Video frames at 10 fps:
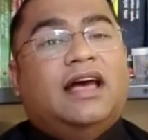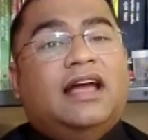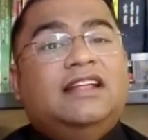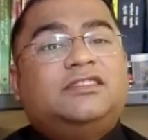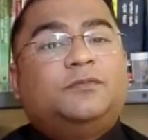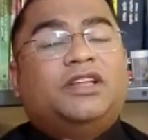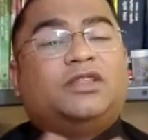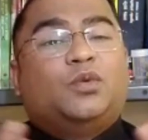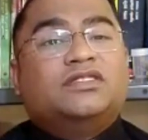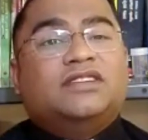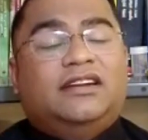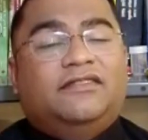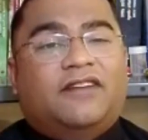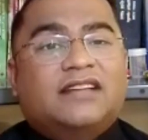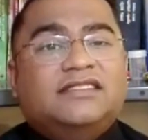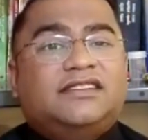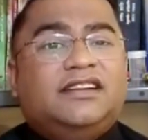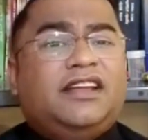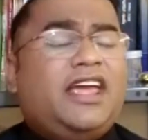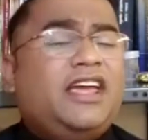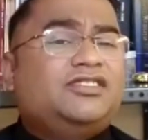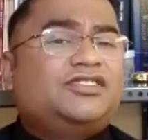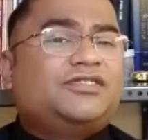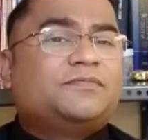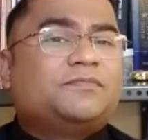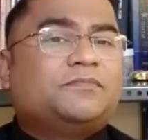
Elizabeth was advanced in age.